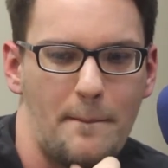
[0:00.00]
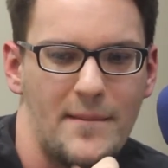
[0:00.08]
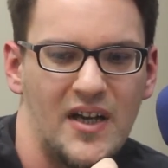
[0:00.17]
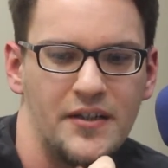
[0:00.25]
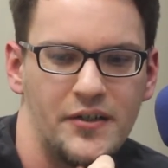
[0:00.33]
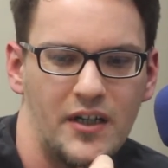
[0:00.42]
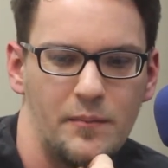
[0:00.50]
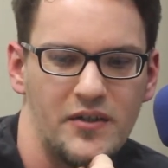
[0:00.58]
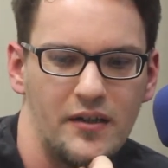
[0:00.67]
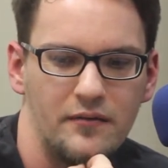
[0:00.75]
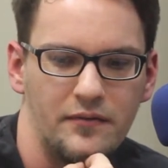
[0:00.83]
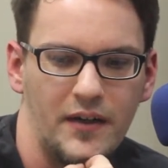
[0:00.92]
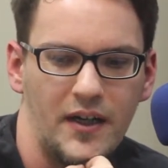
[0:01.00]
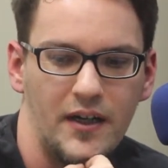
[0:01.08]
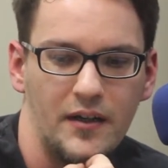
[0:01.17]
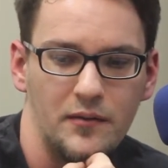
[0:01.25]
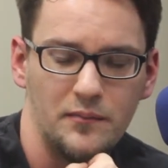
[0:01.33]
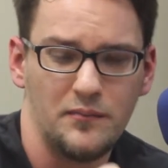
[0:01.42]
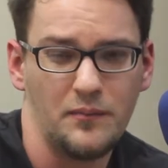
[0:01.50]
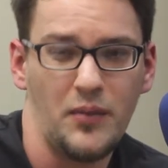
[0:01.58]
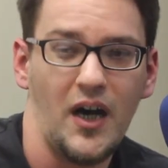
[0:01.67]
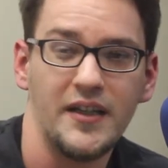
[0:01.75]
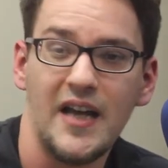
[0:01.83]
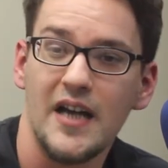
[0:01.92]
In terms of
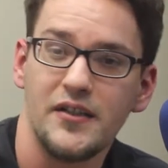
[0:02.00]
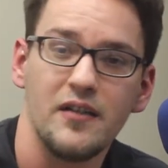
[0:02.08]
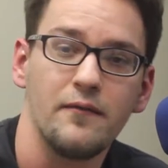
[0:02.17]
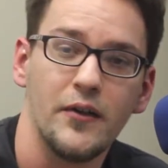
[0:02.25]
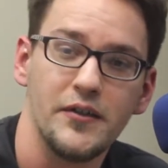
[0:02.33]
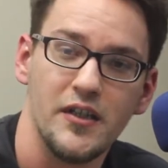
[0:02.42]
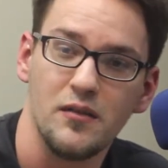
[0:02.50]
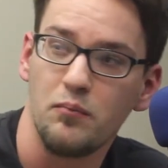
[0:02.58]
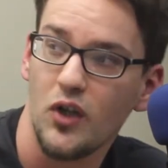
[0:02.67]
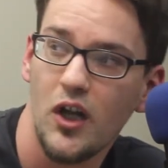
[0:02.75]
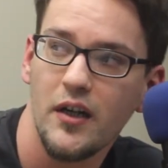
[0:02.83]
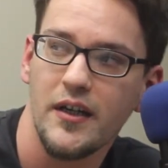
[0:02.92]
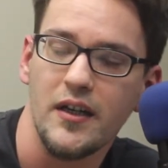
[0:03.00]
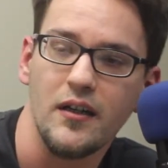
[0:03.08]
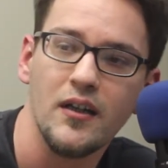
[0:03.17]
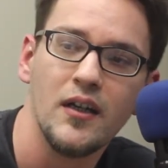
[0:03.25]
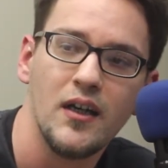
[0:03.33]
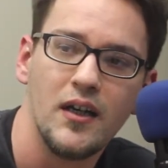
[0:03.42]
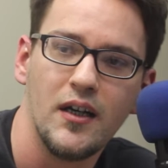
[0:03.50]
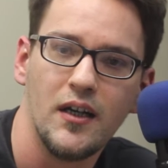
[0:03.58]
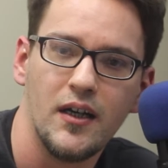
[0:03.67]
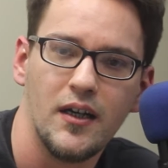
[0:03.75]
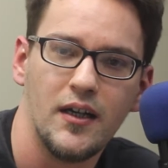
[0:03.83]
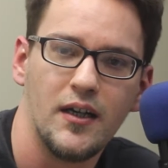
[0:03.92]
podcasting versus blogging,
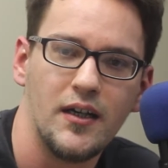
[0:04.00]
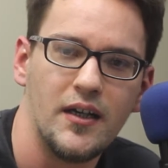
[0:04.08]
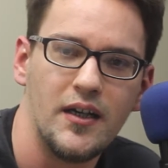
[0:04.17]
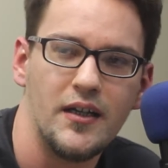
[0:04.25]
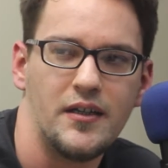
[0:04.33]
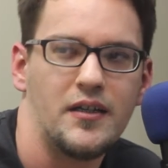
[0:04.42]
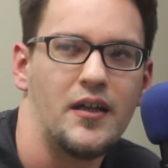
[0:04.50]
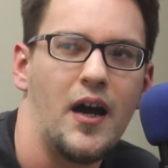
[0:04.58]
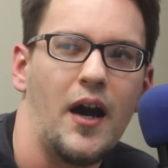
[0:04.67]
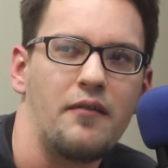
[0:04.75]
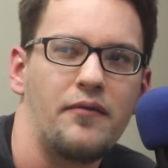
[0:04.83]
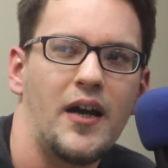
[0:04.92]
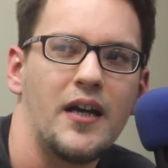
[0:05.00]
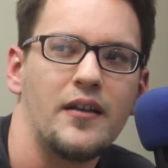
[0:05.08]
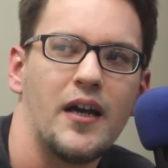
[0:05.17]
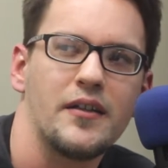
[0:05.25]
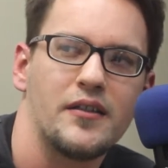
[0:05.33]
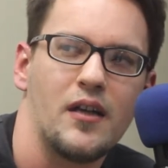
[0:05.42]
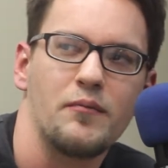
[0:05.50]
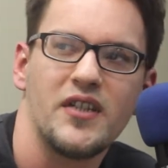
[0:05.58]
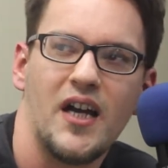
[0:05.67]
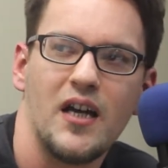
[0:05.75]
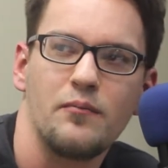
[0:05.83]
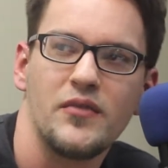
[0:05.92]
I find that
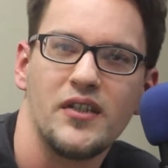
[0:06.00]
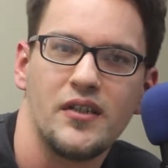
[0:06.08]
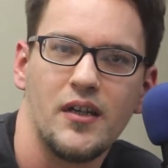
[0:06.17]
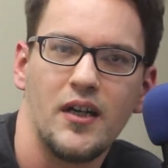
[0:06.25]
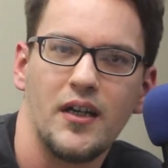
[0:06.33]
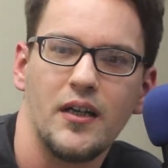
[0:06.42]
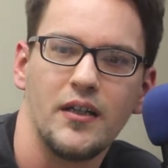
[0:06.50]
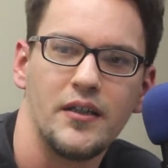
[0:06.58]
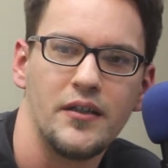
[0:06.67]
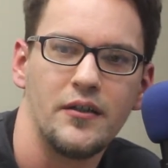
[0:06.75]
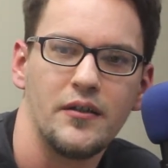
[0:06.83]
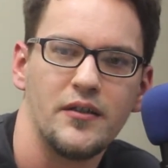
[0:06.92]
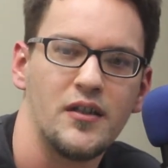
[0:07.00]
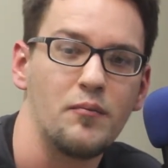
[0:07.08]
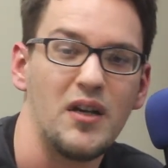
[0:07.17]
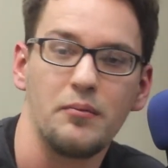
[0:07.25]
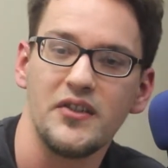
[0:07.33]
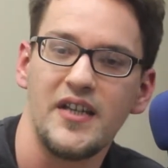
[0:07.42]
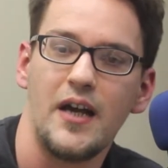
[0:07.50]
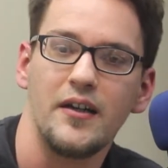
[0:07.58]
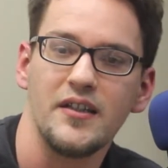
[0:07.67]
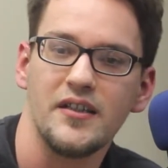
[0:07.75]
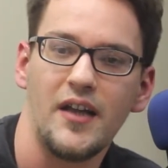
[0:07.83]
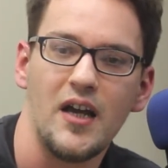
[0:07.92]
sometimes some people's
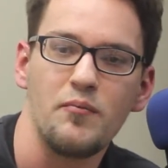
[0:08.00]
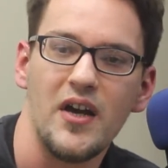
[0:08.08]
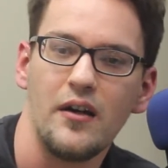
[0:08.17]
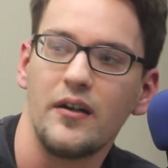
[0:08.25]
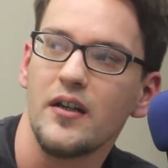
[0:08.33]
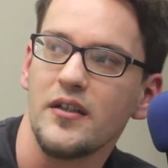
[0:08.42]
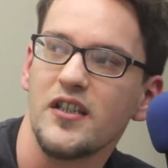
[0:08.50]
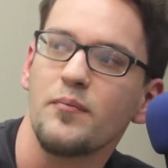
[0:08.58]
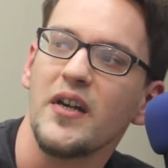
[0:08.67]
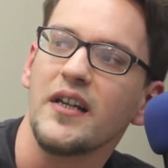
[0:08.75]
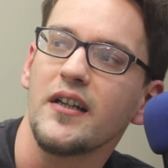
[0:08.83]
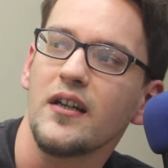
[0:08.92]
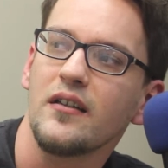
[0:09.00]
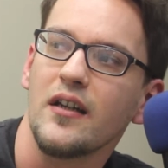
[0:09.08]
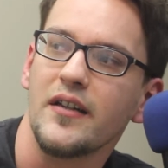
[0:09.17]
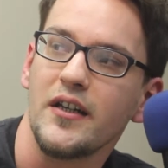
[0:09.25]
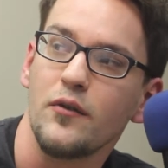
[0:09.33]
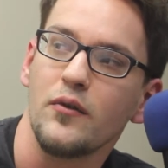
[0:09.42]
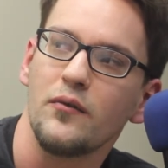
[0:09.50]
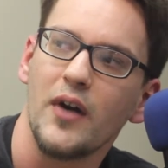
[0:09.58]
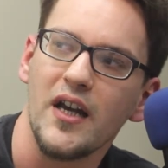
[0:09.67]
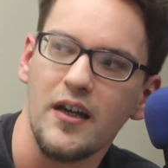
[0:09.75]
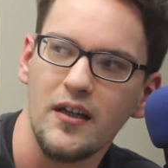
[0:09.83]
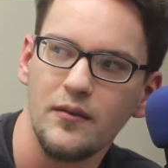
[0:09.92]
talents lie better in speaking than they do in
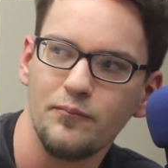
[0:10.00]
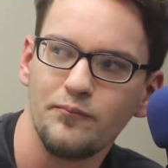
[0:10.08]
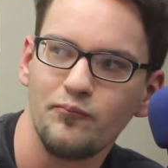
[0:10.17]
writing.